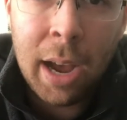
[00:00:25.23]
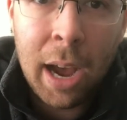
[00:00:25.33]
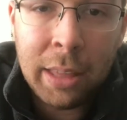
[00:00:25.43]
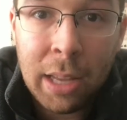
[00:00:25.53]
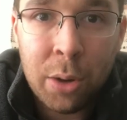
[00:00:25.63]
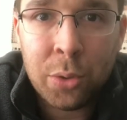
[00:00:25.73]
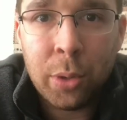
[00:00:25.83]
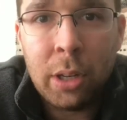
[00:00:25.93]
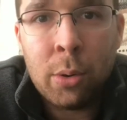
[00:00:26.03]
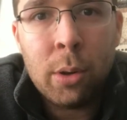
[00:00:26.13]
I thought it was
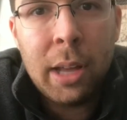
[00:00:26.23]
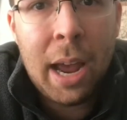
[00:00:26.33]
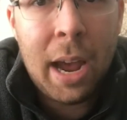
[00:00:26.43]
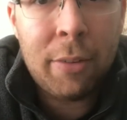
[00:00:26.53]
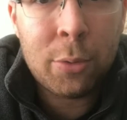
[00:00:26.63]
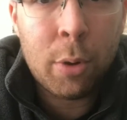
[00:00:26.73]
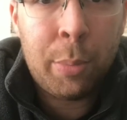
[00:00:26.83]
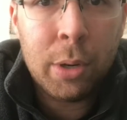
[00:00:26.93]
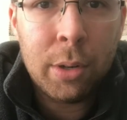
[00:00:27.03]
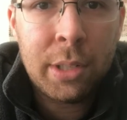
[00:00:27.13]
really cool that Hafthor
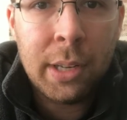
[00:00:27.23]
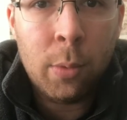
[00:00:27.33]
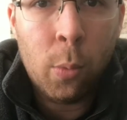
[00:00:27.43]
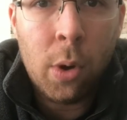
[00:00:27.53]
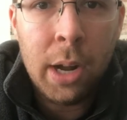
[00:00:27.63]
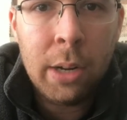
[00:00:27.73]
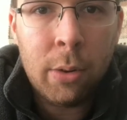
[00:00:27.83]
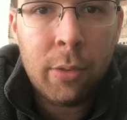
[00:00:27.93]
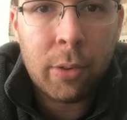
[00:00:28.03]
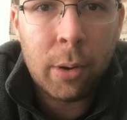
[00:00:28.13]
Bjornsson won
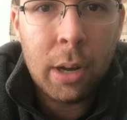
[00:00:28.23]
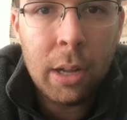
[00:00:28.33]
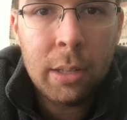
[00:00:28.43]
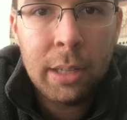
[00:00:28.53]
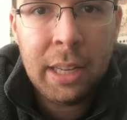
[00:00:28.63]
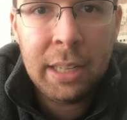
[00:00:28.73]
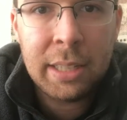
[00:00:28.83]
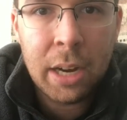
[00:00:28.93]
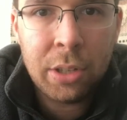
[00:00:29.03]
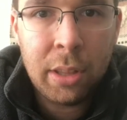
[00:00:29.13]
overall.
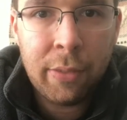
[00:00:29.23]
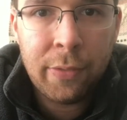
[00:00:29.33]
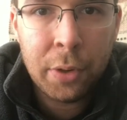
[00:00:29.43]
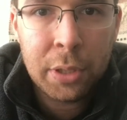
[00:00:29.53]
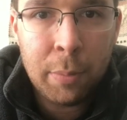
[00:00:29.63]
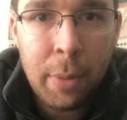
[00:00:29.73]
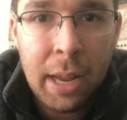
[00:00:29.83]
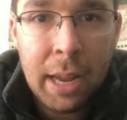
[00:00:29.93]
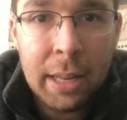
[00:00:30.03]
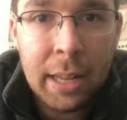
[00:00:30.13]
He's actually the first
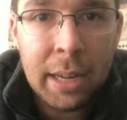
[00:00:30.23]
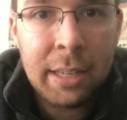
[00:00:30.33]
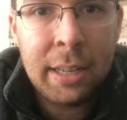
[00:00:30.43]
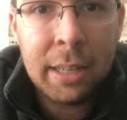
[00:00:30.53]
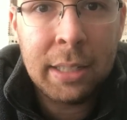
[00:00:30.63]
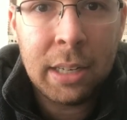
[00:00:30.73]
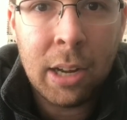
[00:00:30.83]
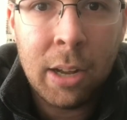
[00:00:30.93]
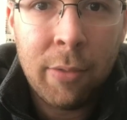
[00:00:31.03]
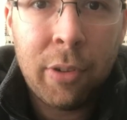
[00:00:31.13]
man that doesn't
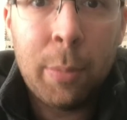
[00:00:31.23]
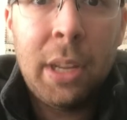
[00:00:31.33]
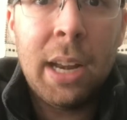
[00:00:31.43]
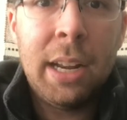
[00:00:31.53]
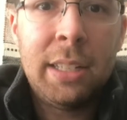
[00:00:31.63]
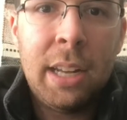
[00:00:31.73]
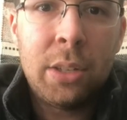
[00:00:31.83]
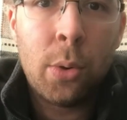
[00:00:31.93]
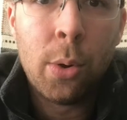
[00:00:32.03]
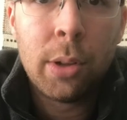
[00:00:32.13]
come from the United
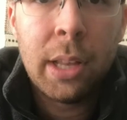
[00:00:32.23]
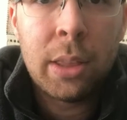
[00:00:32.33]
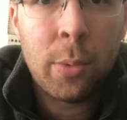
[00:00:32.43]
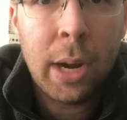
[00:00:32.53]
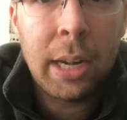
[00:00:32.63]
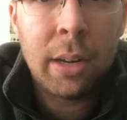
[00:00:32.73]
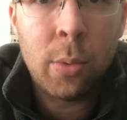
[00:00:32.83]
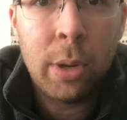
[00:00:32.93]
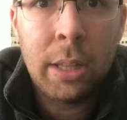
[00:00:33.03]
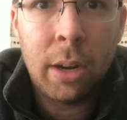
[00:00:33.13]
States or Lithuania to
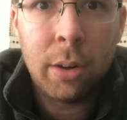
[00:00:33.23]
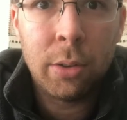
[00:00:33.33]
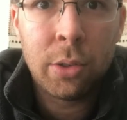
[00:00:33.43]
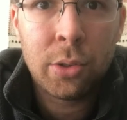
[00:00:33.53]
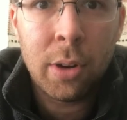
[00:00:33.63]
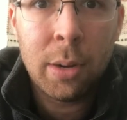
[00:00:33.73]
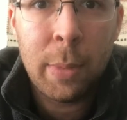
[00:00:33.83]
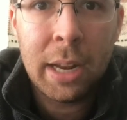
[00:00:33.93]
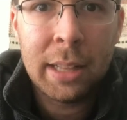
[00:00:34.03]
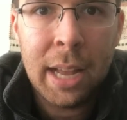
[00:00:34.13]
win the Arnold
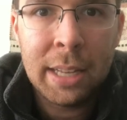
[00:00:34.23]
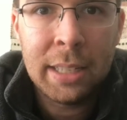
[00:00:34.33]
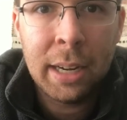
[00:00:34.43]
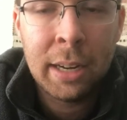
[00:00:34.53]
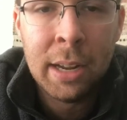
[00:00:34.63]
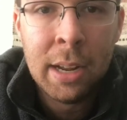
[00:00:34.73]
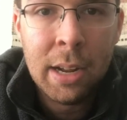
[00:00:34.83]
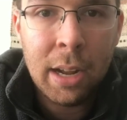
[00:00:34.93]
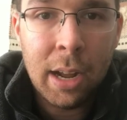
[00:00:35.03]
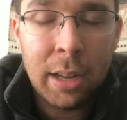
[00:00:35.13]
Strongman Classic.
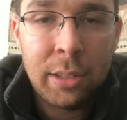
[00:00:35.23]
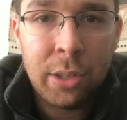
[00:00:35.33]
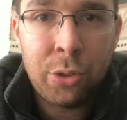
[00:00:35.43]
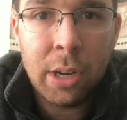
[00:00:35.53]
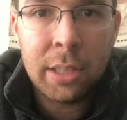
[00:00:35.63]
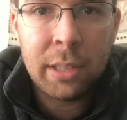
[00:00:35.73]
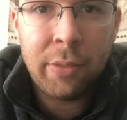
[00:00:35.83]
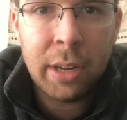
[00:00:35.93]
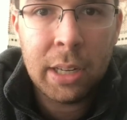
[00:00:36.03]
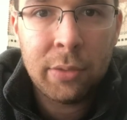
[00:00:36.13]
Zdrinas
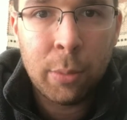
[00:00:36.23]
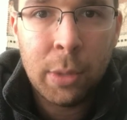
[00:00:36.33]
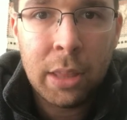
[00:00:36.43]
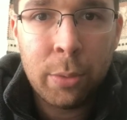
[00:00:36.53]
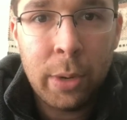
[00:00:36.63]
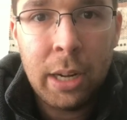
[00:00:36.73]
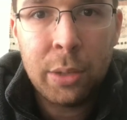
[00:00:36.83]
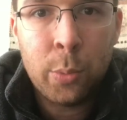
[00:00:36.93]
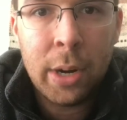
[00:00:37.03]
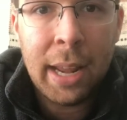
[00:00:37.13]
Savickas from Lithuania
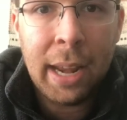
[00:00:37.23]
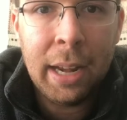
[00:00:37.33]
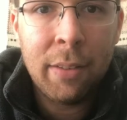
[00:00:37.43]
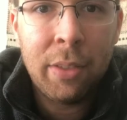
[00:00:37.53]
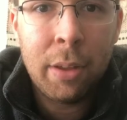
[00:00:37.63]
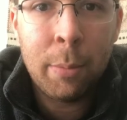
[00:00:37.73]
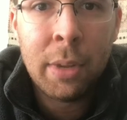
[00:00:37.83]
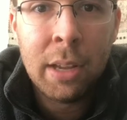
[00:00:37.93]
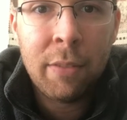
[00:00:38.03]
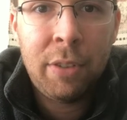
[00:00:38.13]
has won 8 of them.
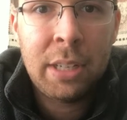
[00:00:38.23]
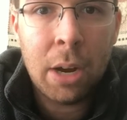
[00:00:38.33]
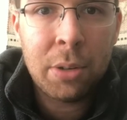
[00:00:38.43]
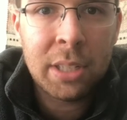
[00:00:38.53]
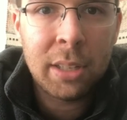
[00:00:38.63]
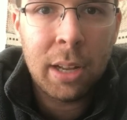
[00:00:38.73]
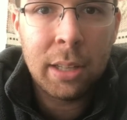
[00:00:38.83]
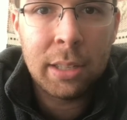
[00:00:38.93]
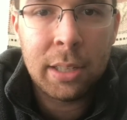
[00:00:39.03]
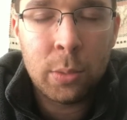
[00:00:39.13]
Vytautas
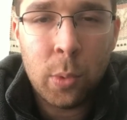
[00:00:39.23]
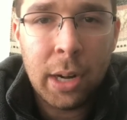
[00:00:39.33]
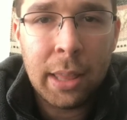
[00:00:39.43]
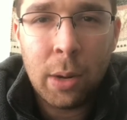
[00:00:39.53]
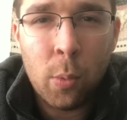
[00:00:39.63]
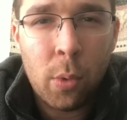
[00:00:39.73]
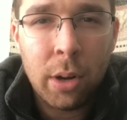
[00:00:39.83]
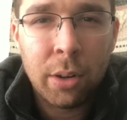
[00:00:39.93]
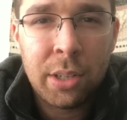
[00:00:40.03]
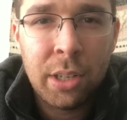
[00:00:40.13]
Lalas has won, I think,
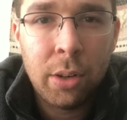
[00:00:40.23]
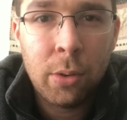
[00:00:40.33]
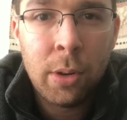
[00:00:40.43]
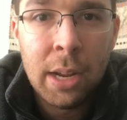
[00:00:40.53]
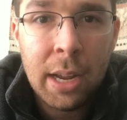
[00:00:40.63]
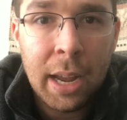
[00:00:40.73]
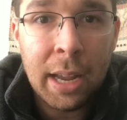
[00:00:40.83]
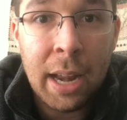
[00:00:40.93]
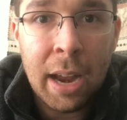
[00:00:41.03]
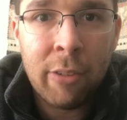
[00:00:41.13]
1 or 2.
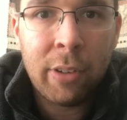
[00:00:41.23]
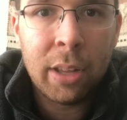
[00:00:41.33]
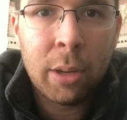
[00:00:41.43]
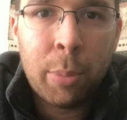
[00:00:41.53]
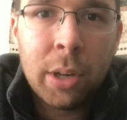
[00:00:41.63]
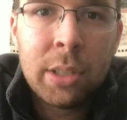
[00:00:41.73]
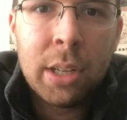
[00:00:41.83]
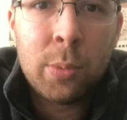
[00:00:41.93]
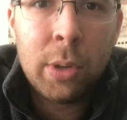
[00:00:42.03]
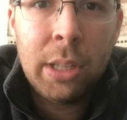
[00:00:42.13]
And every other person
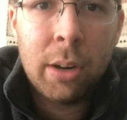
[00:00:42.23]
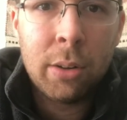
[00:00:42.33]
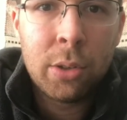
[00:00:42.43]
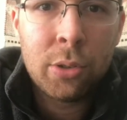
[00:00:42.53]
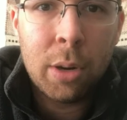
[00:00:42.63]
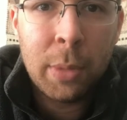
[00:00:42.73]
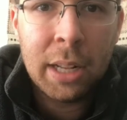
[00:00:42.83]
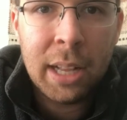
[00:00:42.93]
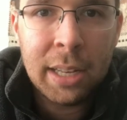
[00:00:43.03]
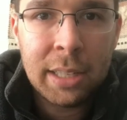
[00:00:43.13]
that's won the Arnold Strongman
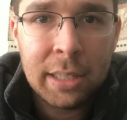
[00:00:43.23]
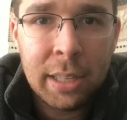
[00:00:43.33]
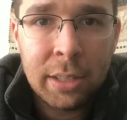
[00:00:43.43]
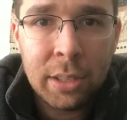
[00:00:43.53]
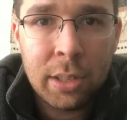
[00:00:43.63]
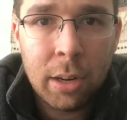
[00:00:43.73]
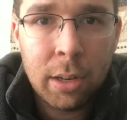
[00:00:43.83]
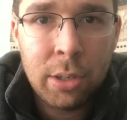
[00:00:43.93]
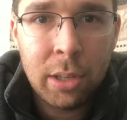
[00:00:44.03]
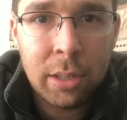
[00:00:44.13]
Classic since it started
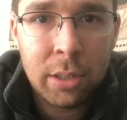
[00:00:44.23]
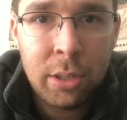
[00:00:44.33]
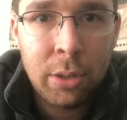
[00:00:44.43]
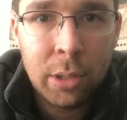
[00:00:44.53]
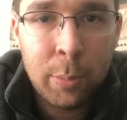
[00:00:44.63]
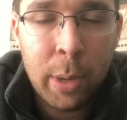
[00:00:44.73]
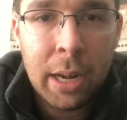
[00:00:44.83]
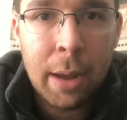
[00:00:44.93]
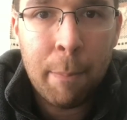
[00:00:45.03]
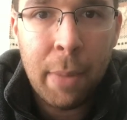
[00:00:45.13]
in 2002 has
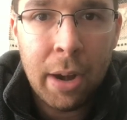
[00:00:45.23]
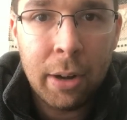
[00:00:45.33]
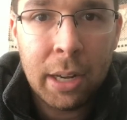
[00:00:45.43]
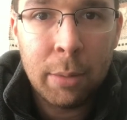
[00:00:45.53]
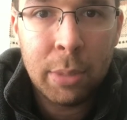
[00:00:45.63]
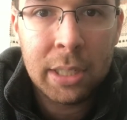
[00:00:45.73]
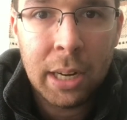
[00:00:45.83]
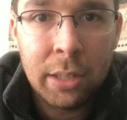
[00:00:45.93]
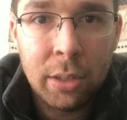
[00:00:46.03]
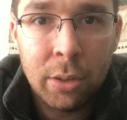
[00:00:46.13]
been American
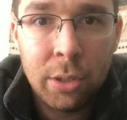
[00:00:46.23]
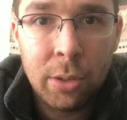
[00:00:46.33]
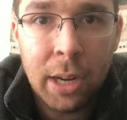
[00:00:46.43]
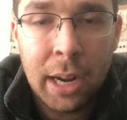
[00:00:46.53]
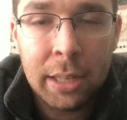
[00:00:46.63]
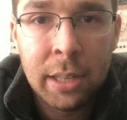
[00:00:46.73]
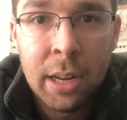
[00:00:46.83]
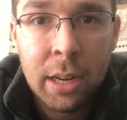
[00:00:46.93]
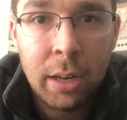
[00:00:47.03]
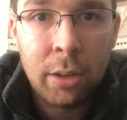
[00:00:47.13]
besides those two guys,
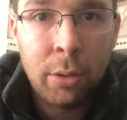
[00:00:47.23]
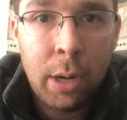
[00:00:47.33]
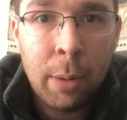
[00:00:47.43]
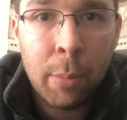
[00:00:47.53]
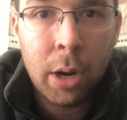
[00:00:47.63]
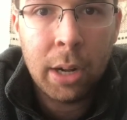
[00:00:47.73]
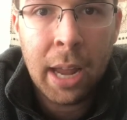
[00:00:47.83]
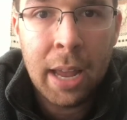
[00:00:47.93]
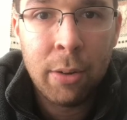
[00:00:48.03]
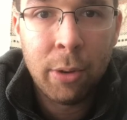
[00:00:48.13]
including Mark
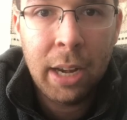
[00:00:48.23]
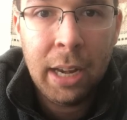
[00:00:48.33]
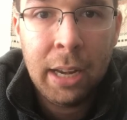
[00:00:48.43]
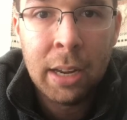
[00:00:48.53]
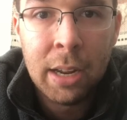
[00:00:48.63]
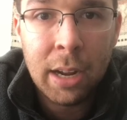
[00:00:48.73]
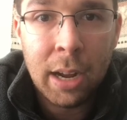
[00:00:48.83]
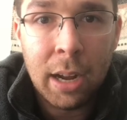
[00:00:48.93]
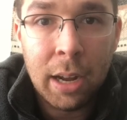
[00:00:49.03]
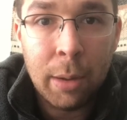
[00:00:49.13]
Henry,
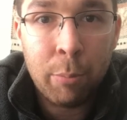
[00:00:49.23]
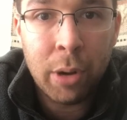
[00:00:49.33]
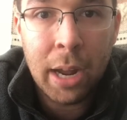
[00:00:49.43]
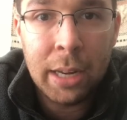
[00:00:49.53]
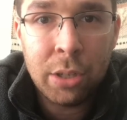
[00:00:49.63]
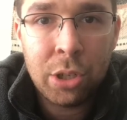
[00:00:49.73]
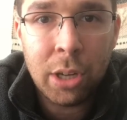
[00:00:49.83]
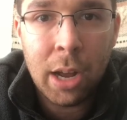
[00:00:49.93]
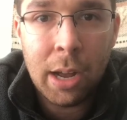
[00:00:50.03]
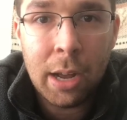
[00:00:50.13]
Brian
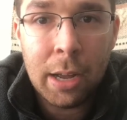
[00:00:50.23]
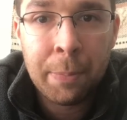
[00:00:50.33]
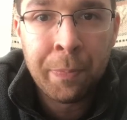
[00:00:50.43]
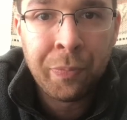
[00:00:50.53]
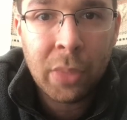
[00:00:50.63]
Shaw,